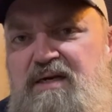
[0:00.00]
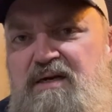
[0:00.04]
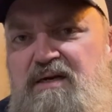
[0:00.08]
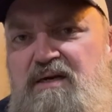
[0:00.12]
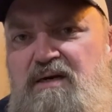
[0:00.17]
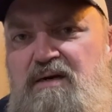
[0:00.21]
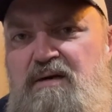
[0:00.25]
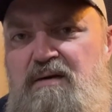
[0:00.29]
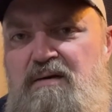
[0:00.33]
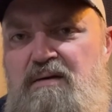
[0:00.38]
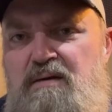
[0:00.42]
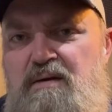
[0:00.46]

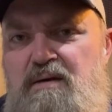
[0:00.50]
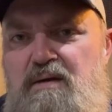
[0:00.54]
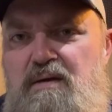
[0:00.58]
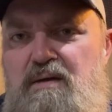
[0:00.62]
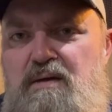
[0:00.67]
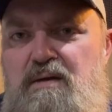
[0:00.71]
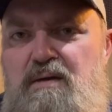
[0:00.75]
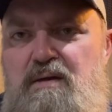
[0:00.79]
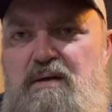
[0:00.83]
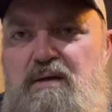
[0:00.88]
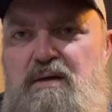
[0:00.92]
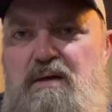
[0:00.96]
here,
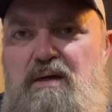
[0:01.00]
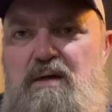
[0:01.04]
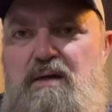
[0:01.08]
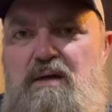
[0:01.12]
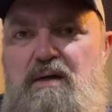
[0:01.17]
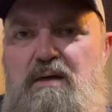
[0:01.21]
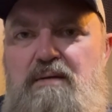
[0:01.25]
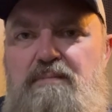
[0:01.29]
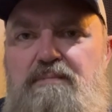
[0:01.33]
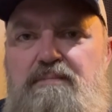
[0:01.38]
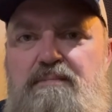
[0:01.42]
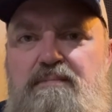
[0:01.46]

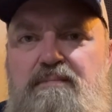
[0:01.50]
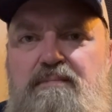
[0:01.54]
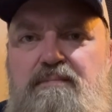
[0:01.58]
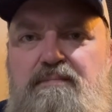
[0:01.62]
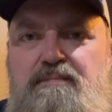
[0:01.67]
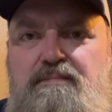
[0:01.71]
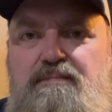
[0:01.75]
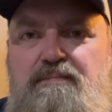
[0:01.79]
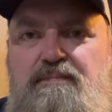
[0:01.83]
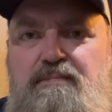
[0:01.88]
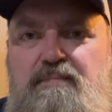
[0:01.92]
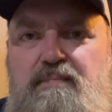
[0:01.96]
um,
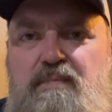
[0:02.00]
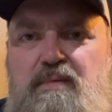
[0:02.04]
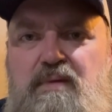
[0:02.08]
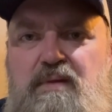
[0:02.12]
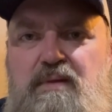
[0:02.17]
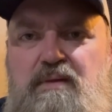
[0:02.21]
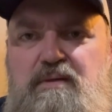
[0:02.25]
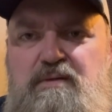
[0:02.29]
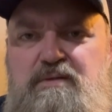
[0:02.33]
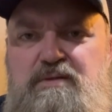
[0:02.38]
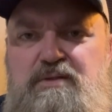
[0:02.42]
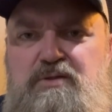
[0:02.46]

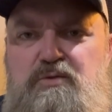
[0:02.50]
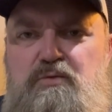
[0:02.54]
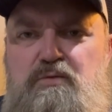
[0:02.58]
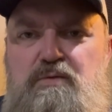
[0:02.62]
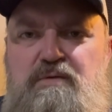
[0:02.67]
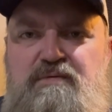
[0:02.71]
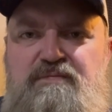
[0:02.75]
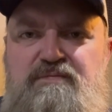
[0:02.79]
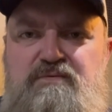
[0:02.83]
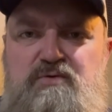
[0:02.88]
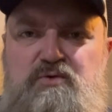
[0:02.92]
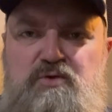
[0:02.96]
to
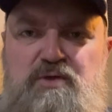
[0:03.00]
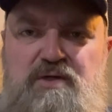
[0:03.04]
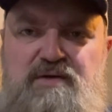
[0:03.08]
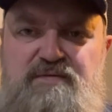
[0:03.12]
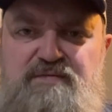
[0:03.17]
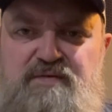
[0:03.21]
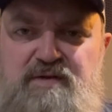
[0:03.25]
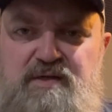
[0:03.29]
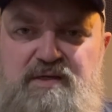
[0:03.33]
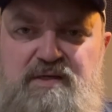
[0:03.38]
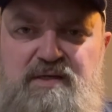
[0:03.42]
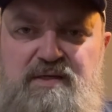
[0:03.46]
have
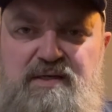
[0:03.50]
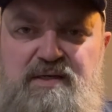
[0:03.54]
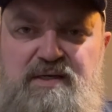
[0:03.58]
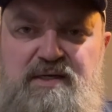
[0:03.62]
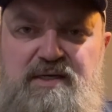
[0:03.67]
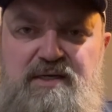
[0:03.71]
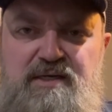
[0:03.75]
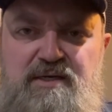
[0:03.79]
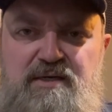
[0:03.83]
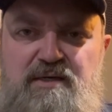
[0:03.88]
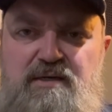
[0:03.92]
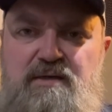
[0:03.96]
driven
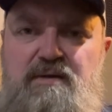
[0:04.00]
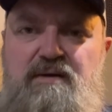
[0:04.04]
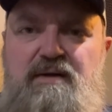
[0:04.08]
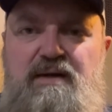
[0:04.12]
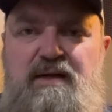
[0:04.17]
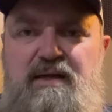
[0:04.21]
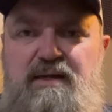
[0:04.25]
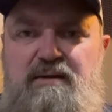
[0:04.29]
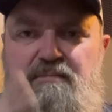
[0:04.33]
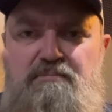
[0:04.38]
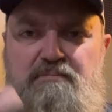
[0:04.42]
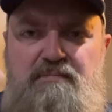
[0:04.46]
here
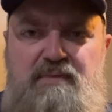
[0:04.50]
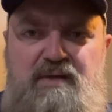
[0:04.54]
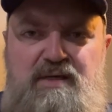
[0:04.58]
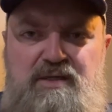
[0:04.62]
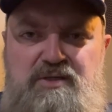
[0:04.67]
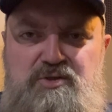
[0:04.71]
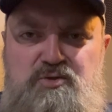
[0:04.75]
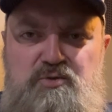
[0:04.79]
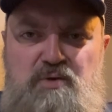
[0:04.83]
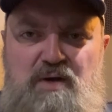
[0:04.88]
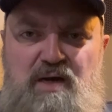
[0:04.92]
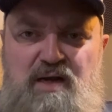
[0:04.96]
and
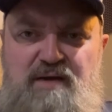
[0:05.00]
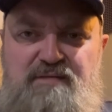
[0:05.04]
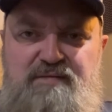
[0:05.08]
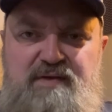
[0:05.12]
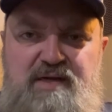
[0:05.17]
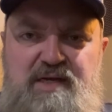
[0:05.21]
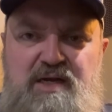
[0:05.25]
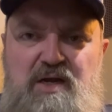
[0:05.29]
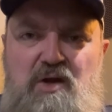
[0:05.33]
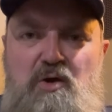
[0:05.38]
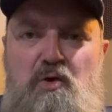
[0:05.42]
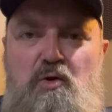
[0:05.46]
be
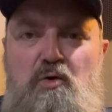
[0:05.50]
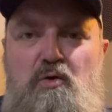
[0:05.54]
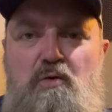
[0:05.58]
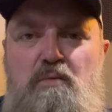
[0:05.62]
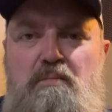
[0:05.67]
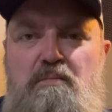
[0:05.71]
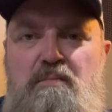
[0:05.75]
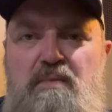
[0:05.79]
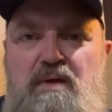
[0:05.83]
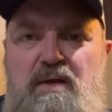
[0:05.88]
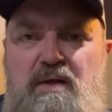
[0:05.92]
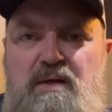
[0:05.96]
driving
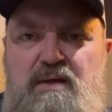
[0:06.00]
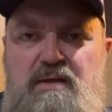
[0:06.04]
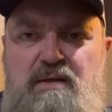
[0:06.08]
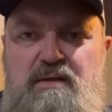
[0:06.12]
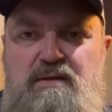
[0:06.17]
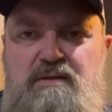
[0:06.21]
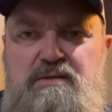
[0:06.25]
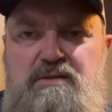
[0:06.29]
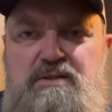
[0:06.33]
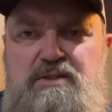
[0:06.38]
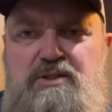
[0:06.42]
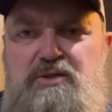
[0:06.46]
home
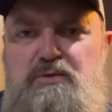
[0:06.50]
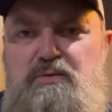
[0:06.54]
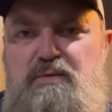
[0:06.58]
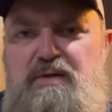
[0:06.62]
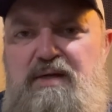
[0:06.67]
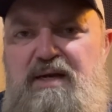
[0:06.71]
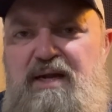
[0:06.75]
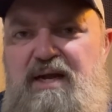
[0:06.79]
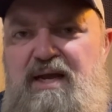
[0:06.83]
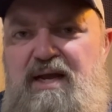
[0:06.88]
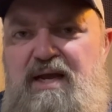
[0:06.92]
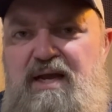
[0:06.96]
two
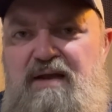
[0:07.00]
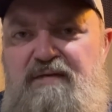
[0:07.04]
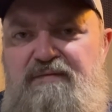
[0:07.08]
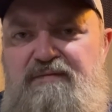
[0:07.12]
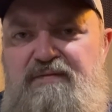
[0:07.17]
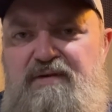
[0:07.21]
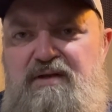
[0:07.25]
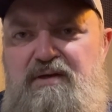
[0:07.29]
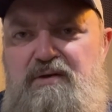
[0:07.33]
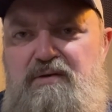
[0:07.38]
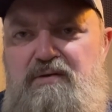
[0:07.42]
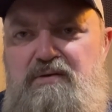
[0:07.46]
and a
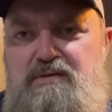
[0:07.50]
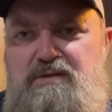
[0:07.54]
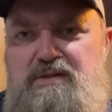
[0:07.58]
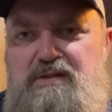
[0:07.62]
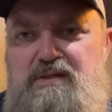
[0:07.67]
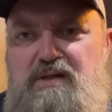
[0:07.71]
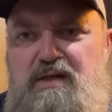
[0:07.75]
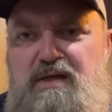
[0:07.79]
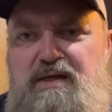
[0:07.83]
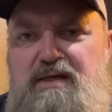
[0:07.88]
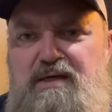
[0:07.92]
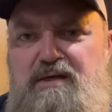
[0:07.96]
half
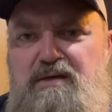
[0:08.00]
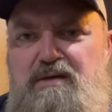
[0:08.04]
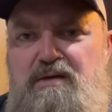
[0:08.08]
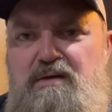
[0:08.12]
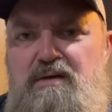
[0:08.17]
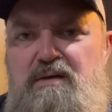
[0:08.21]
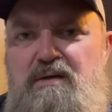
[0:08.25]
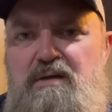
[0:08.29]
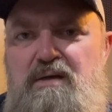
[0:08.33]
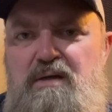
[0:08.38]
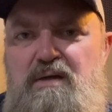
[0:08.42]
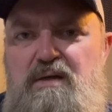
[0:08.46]
years
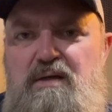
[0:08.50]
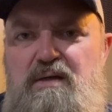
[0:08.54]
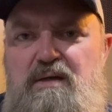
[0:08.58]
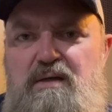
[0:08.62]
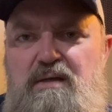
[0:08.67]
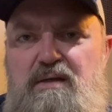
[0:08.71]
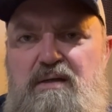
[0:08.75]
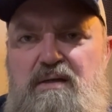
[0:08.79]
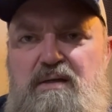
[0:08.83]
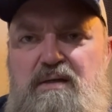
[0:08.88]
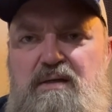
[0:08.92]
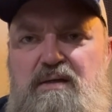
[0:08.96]
later
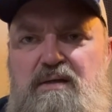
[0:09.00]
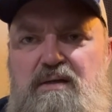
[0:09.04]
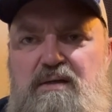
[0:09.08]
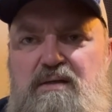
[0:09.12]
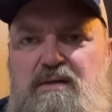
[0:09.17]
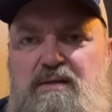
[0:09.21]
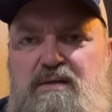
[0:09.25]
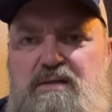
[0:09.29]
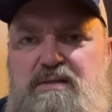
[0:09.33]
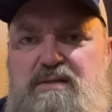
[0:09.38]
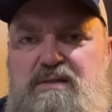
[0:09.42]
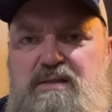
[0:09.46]

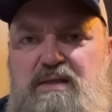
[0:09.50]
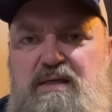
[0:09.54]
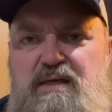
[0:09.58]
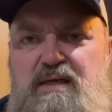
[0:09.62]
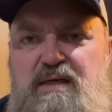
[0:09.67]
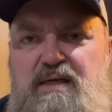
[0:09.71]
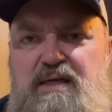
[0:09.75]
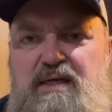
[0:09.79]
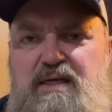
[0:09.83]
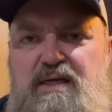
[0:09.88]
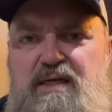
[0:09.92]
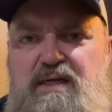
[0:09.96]
is
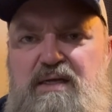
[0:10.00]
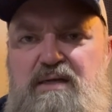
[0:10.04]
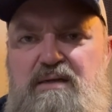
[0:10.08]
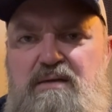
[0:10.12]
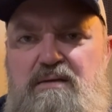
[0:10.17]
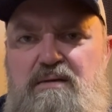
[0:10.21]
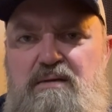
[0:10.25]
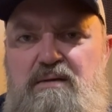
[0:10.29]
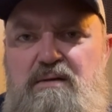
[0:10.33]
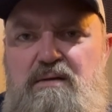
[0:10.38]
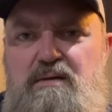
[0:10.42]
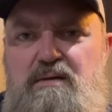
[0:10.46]
a